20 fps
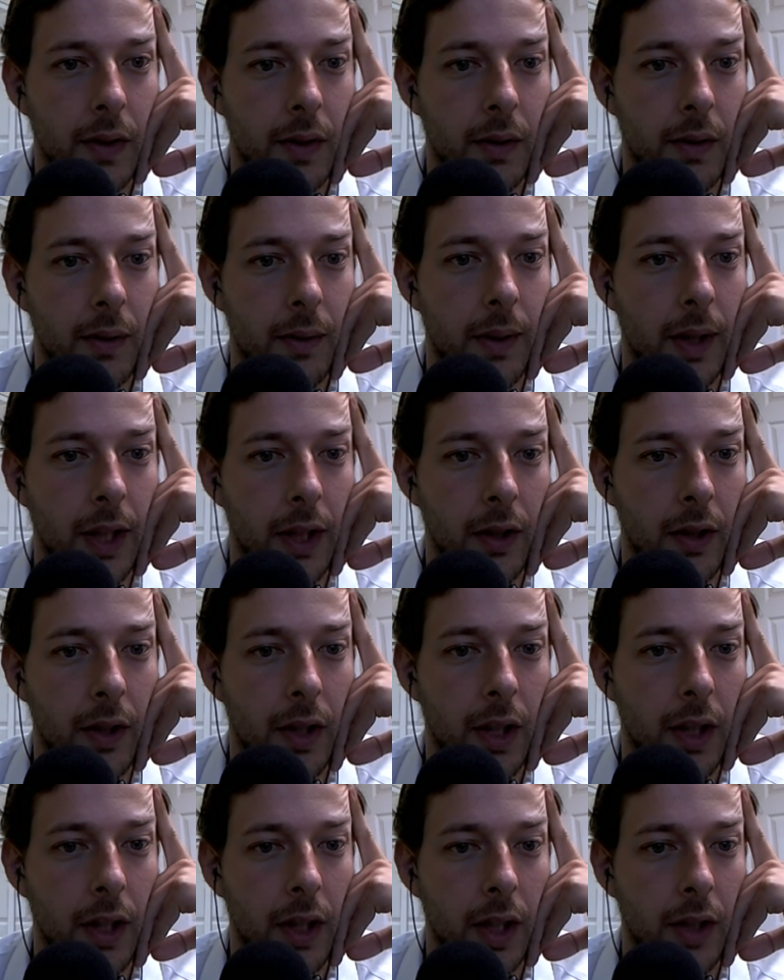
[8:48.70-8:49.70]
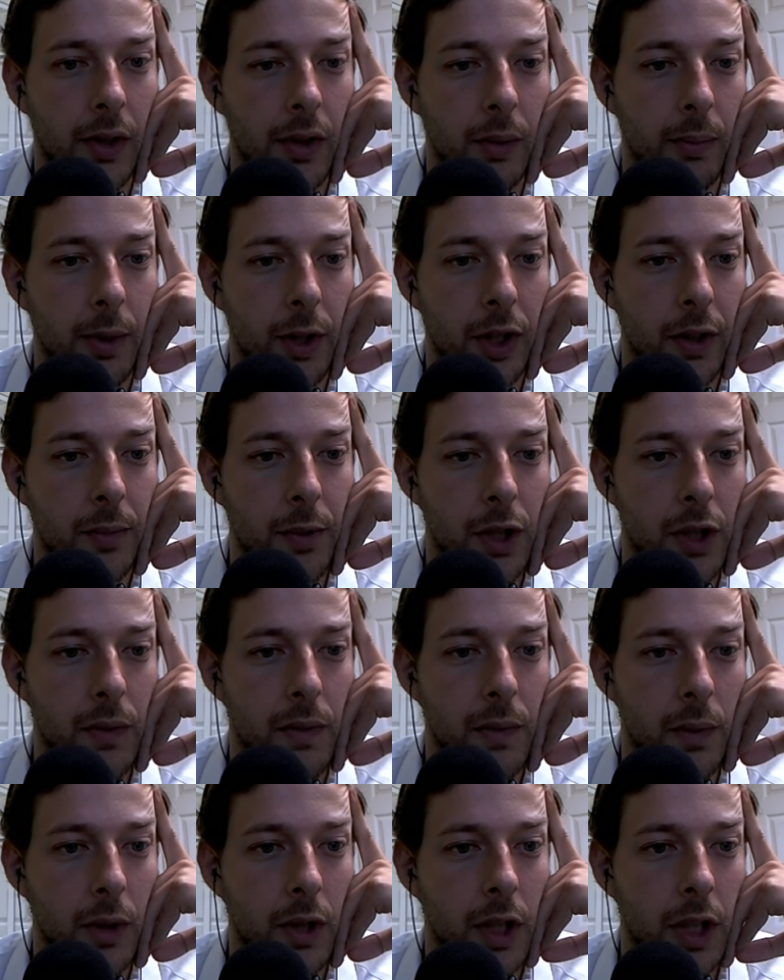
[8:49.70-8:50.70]
what? Could he not do bishop
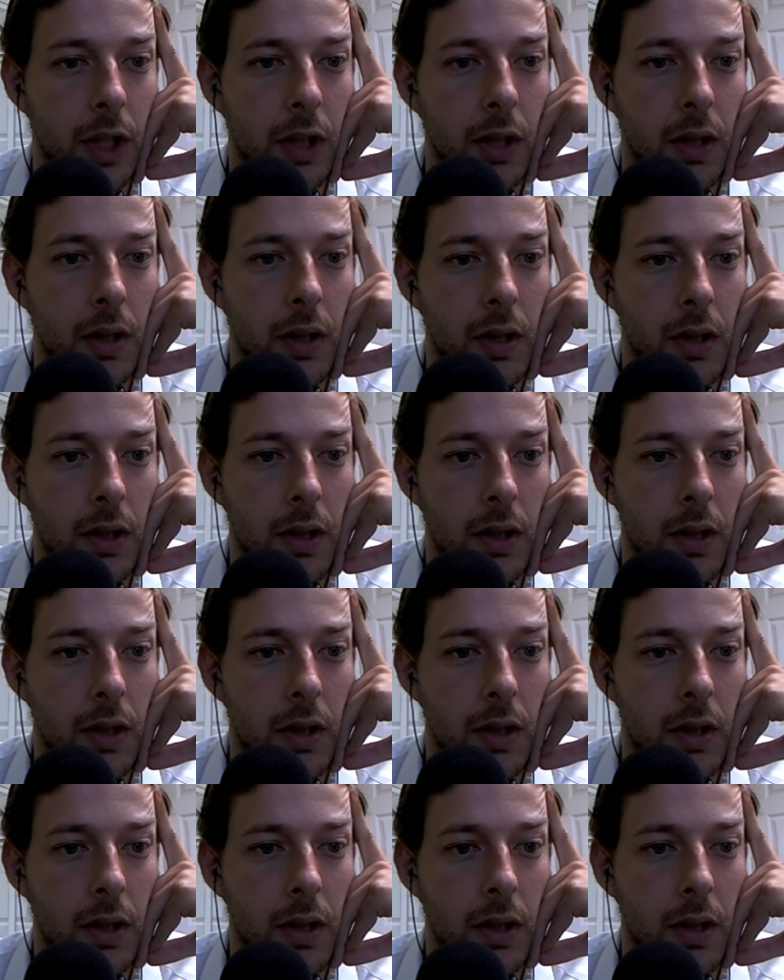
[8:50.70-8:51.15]
g4 here?